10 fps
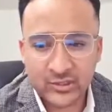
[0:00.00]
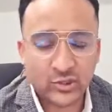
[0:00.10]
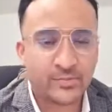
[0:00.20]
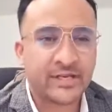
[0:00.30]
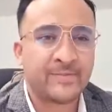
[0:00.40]

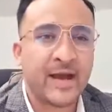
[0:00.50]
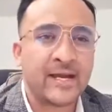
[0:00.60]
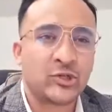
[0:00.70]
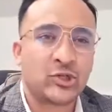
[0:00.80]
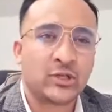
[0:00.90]
social media
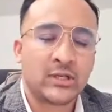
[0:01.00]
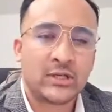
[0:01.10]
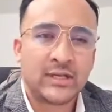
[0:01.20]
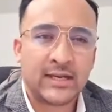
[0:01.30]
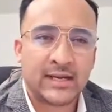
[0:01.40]
page.
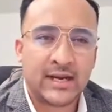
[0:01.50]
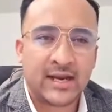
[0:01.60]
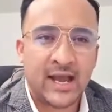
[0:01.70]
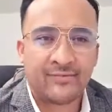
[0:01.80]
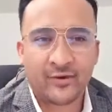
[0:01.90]

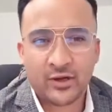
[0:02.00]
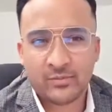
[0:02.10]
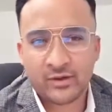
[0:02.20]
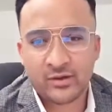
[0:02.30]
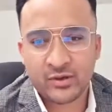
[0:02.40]
Our
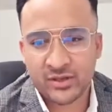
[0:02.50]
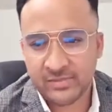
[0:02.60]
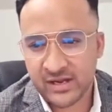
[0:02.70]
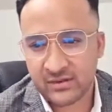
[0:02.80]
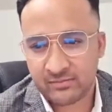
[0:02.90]
phone number, you
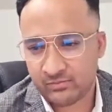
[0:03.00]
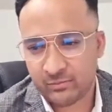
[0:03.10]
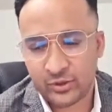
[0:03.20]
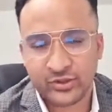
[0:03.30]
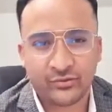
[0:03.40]
can make
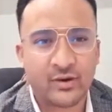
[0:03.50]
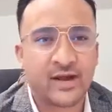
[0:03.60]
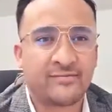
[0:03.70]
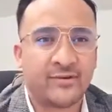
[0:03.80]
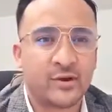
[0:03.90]
booking
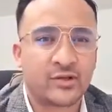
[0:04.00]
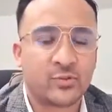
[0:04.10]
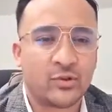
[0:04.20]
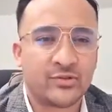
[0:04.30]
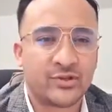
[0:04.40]
through our phone
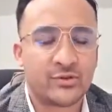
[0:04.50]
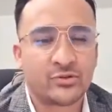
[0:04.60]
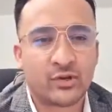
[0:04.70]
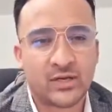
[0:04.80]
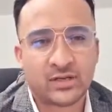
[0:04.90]
as well,
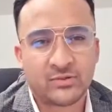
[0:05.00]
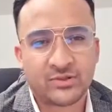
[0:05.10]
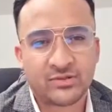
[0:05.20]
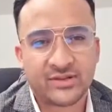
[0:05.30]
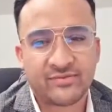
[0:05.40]

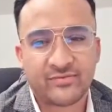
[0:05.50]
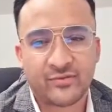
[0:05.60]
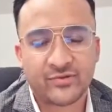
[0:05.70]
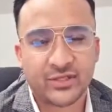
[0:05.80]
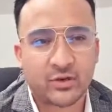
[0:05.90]

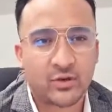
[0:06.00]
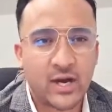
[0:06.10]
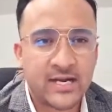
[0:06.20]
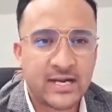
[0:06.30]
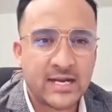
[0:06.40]

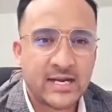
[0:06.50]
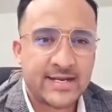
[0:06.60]
029